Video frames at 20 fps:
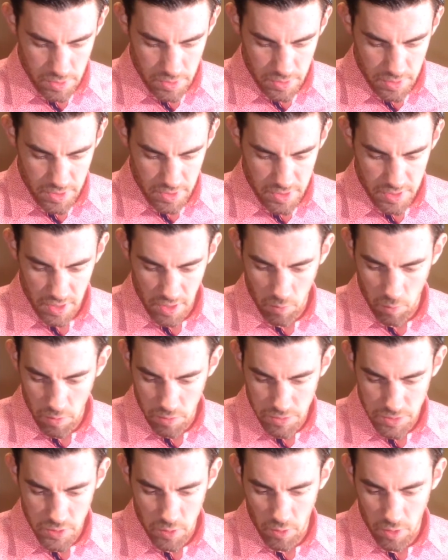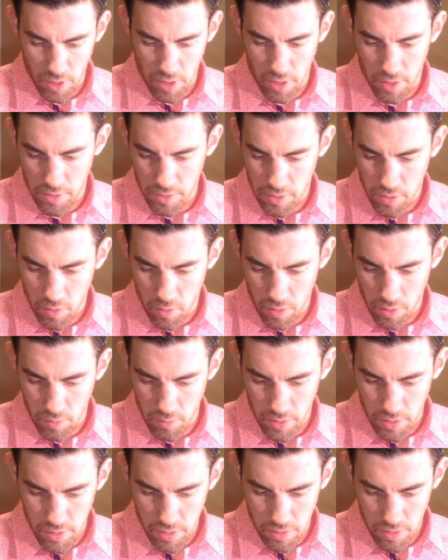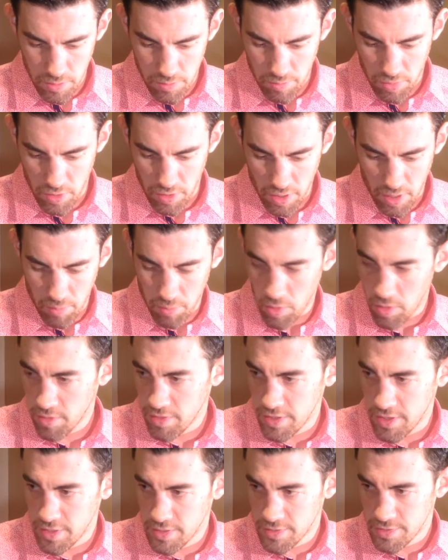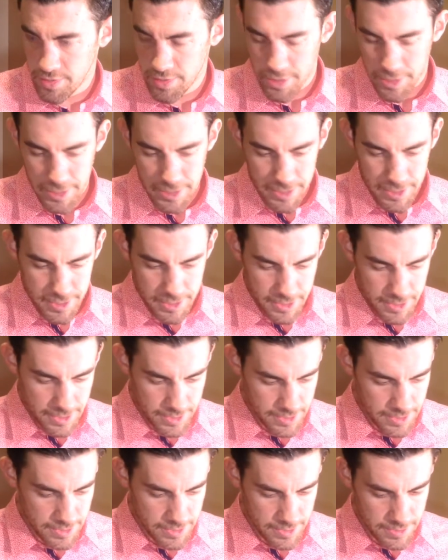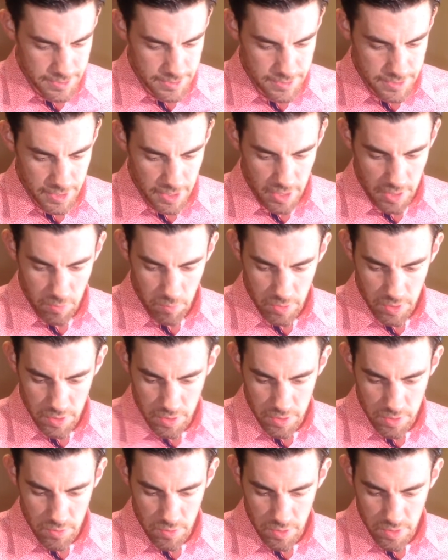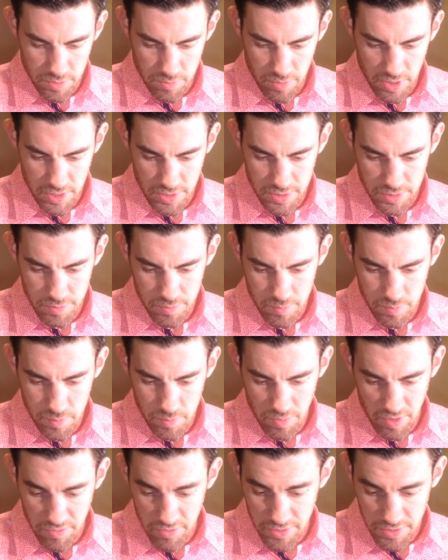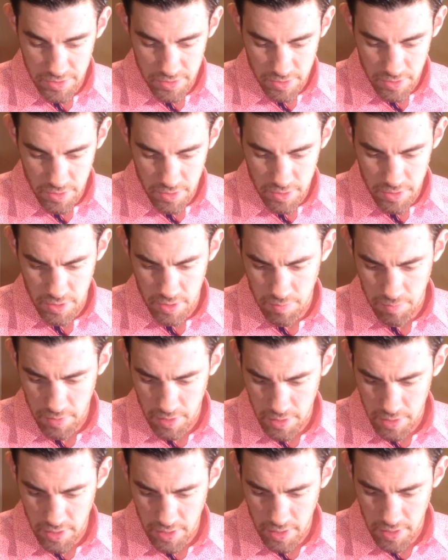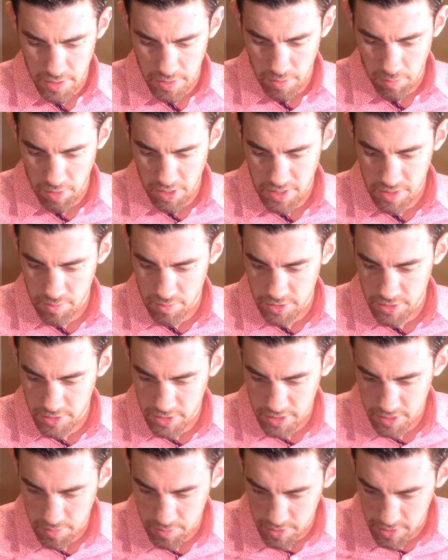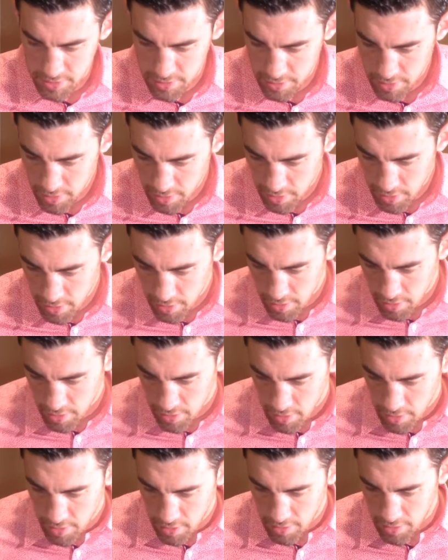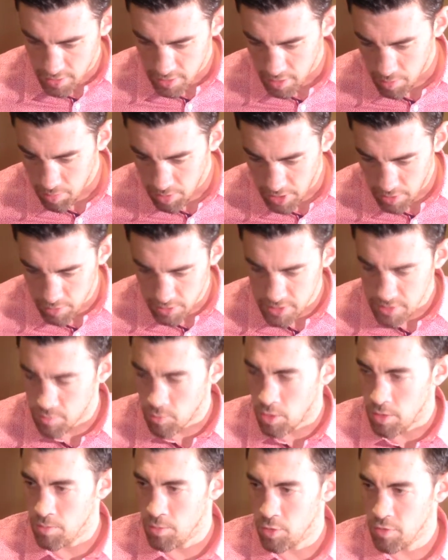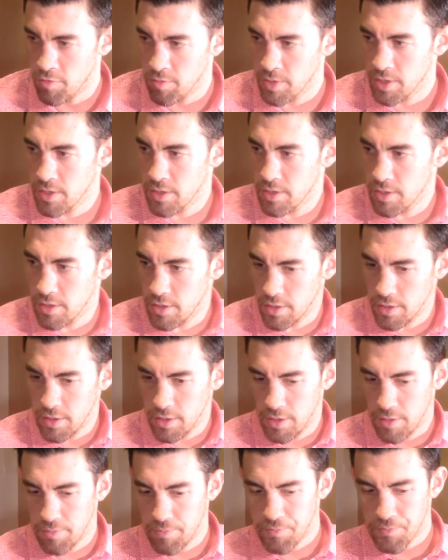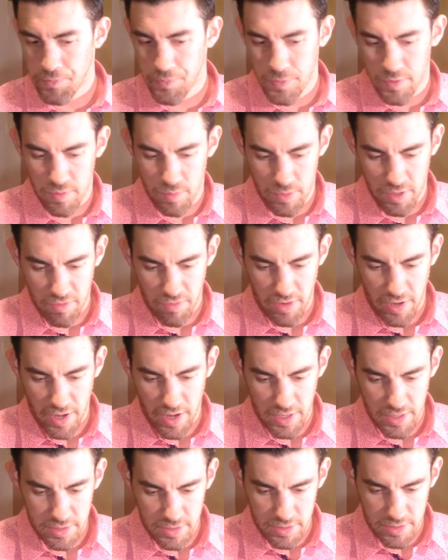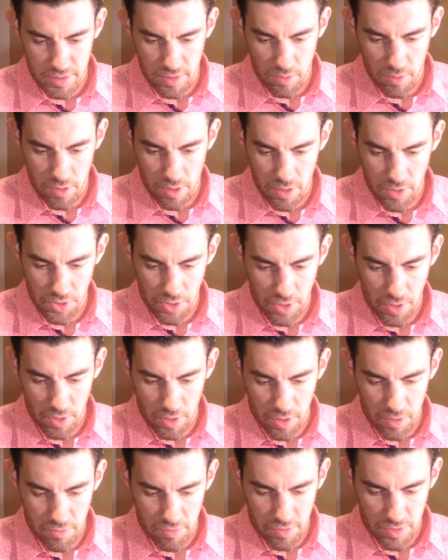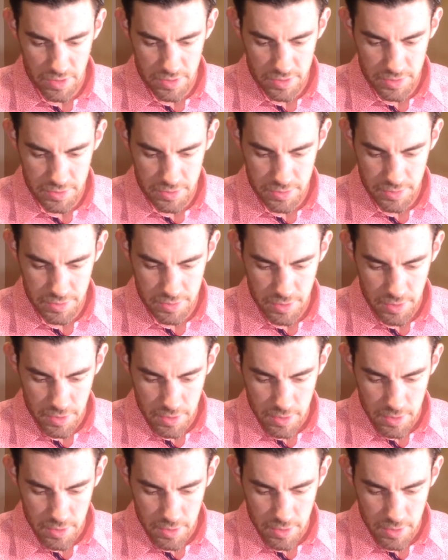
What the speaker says: dictated what was going on the court. On both ends. Tonight we didn't do it as much. And Memphis is a good team. They changed. They made some adjustments. I think they play with some more movement and some different actions that were hard to guard for us. And